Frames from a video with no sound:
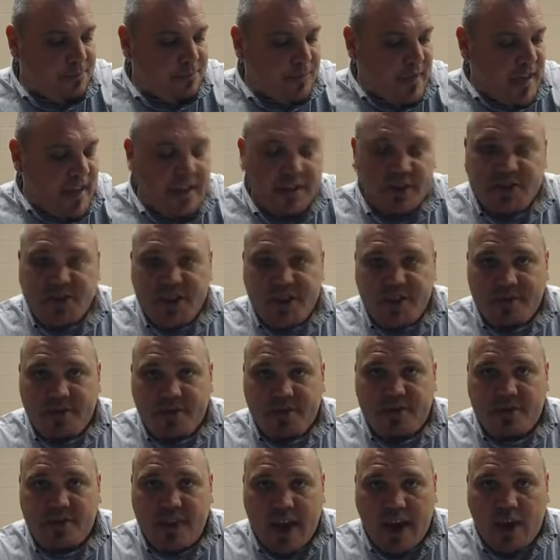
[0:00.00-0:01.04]
And
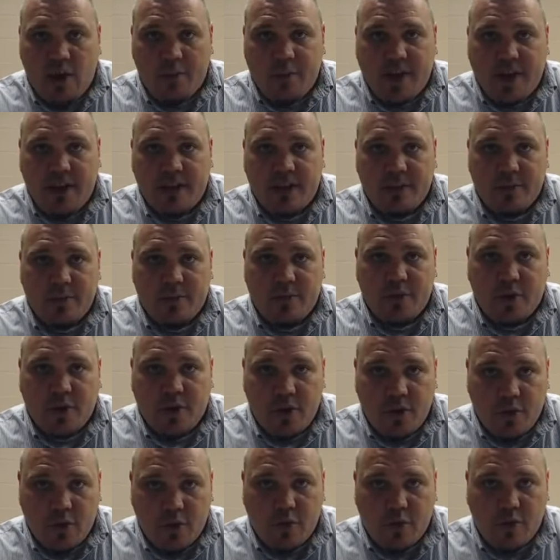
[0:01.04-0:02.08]
Jesus now becomes the
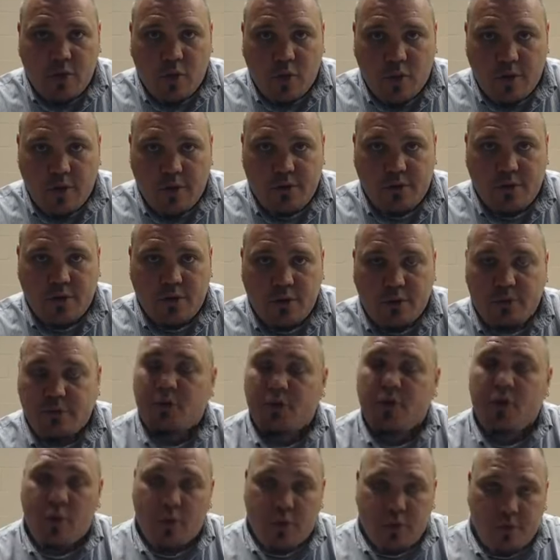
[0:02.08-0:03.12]
cornerstone. The
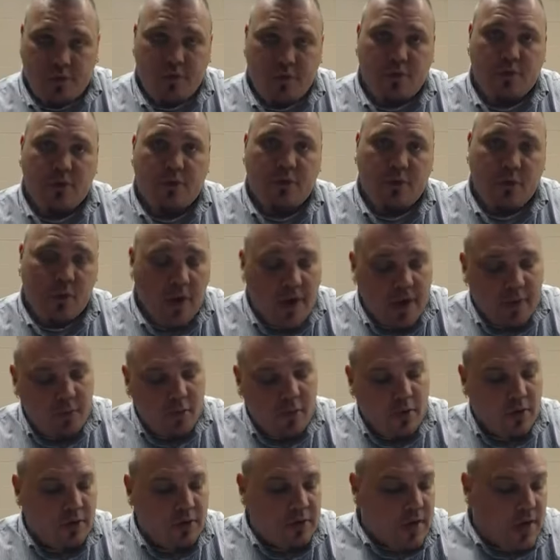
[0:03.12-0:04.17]
cornerstone of what?
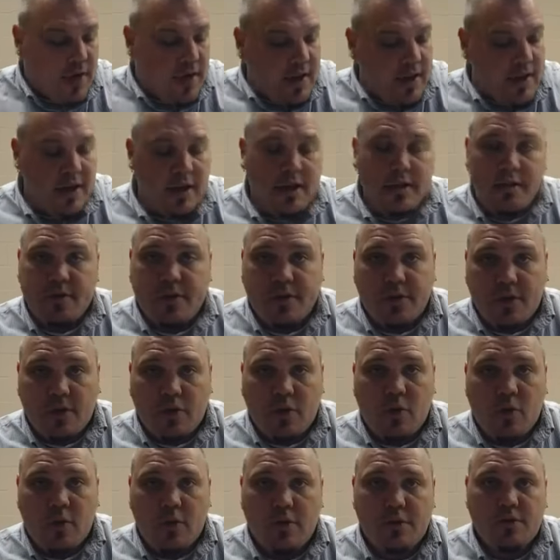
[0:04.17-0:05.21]
Well, he's the
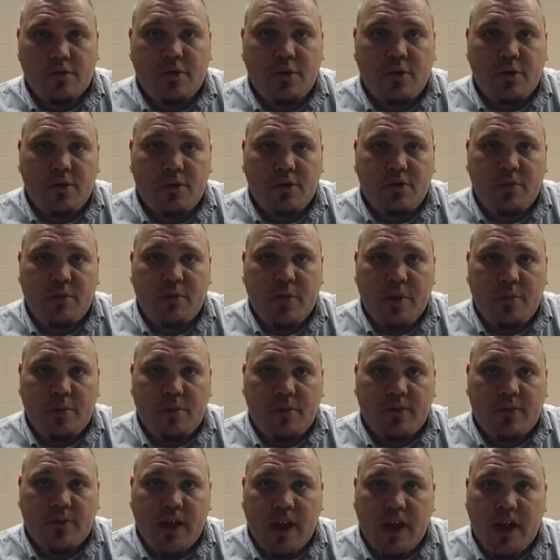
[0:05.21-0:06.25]
cornerstone of the
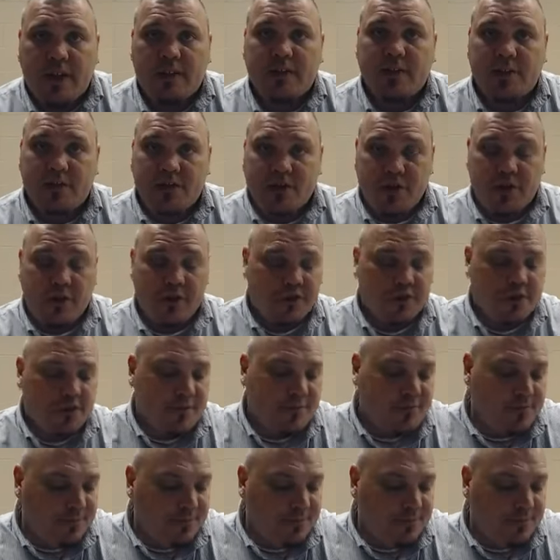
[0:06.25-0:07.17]
people of God, the church.